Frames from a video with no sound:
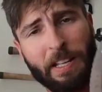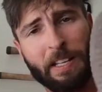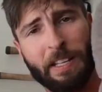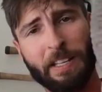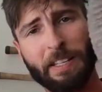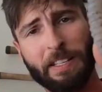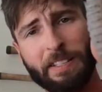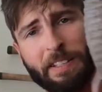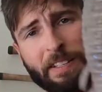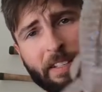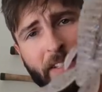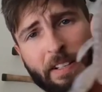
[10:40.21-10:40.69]

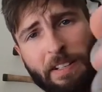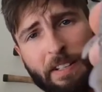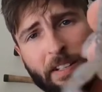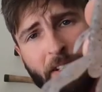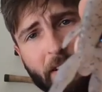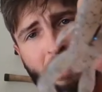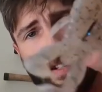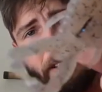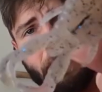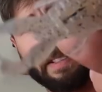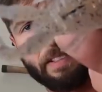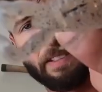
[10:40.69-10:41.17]
This could,
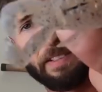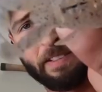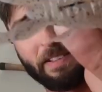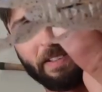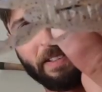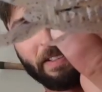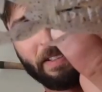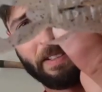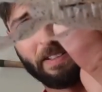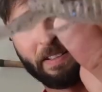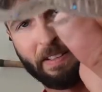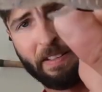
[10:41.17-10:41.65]

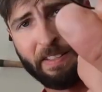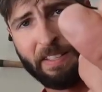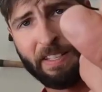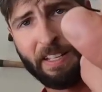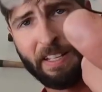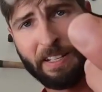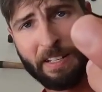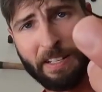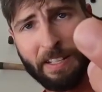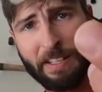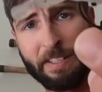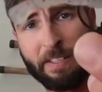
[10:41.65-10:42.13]
this
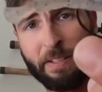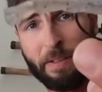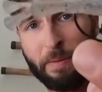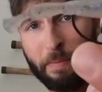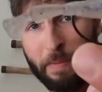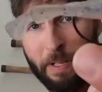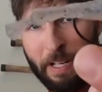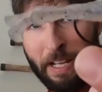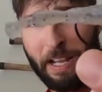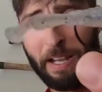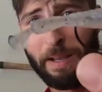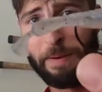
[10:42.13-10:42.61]
thing does
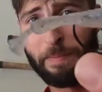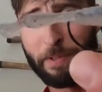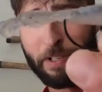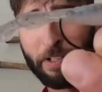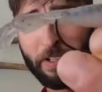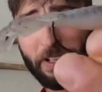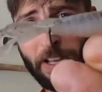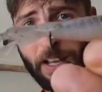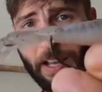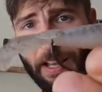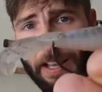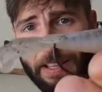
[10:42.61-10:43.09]
some damage,
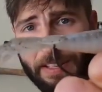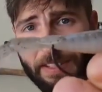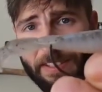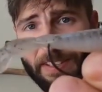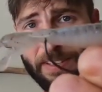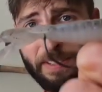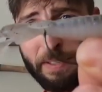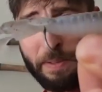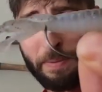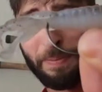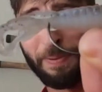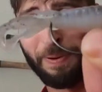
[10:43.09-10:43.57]
guys.
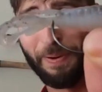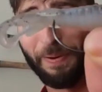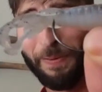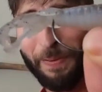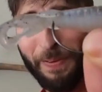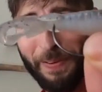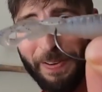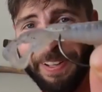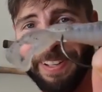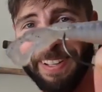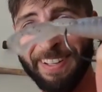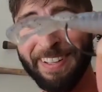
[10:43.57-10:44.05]
This is a
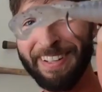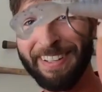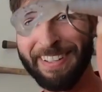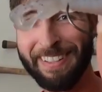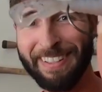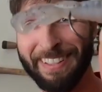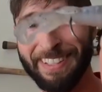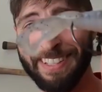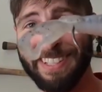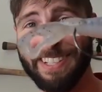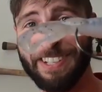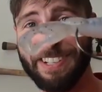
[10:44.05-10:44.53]
pretty
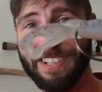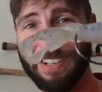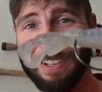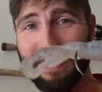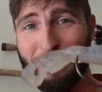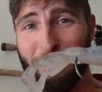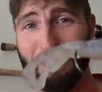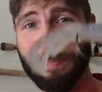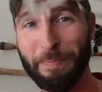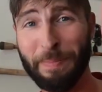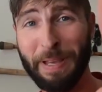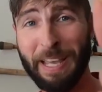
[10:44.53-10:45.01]

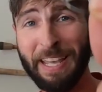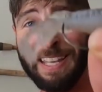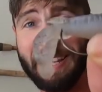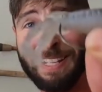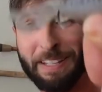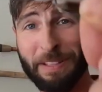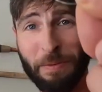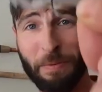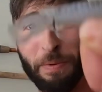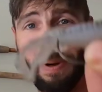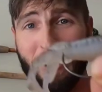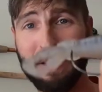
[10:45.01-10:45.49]
legit
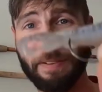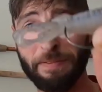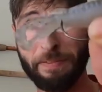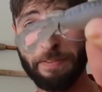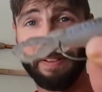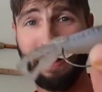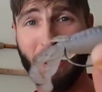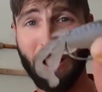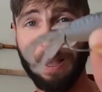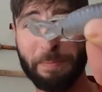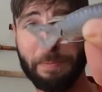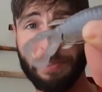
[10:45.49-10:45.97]
bait, the way it
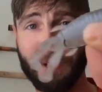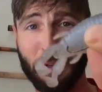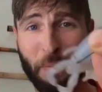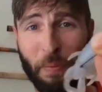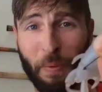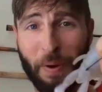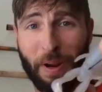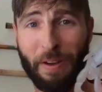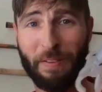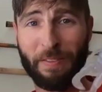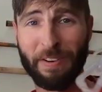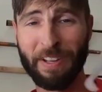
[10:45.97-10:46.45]
flops
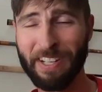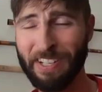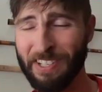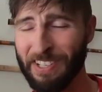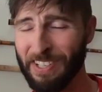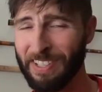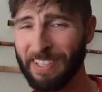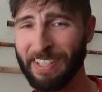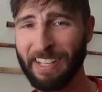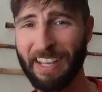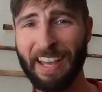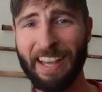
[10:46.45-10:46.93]
around. It
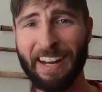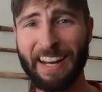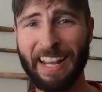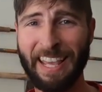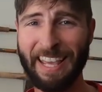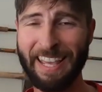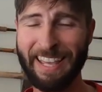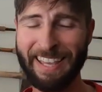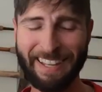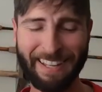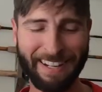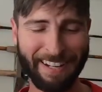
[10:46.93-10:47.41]
just got
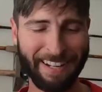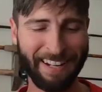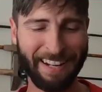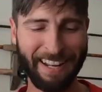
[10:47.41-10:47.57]
hit.